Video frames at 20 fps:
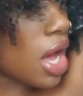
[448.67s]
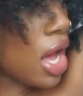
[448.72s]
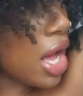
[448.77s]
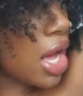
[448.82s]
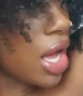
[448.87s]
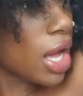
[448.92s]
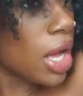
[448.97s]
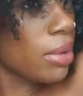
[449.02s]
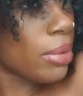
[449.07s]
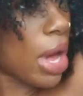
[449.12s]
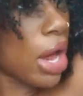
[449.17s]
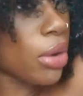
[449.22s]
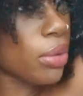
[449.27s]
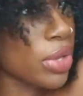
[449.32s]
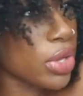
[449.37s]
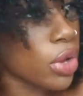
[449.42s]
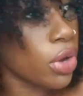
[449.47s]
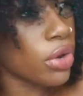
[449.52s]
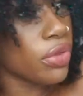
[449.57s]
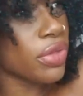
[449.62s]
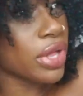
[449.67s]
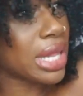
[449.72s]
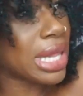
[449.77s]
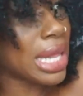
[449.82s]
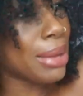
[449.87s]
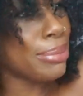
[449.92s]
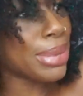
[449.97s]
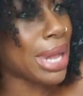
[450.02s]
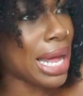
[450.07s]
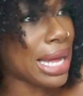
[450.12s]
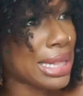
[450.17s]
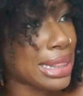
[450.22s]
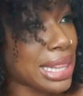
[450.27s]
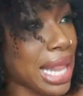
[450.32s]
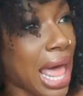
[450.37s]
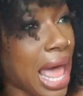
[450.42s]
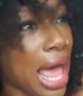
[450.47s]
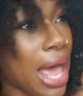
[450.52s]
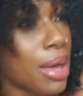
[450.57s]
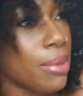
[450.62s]
I don't really go to the club like
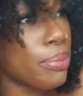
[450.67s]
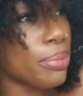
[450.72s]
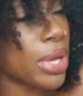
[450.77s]
that,